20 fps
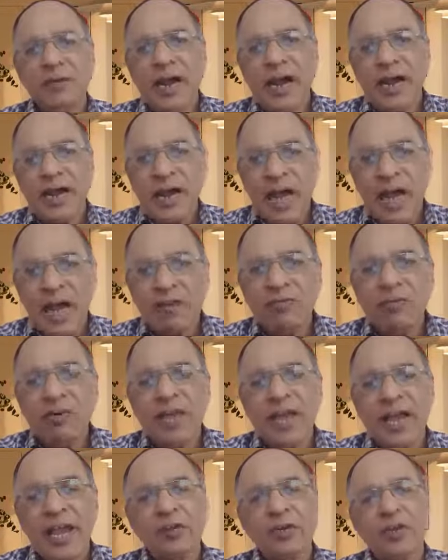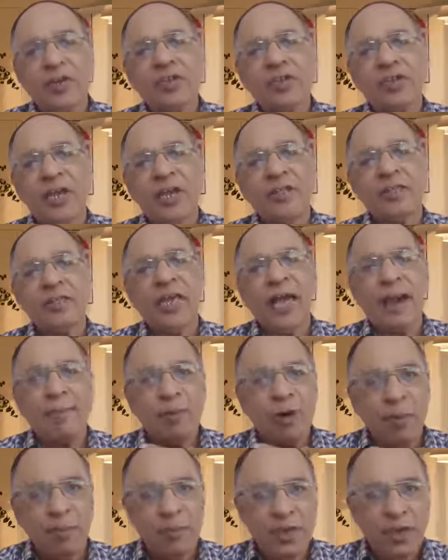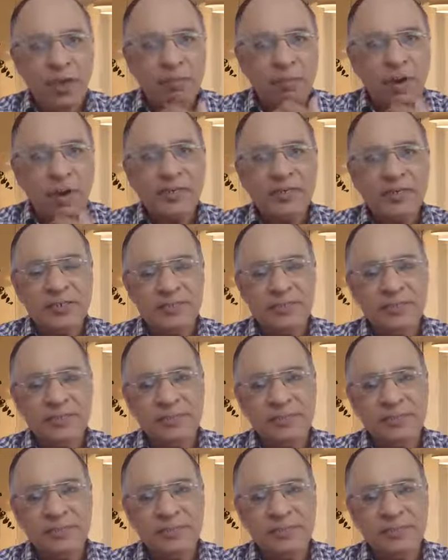and I would like to check the abdominal parts.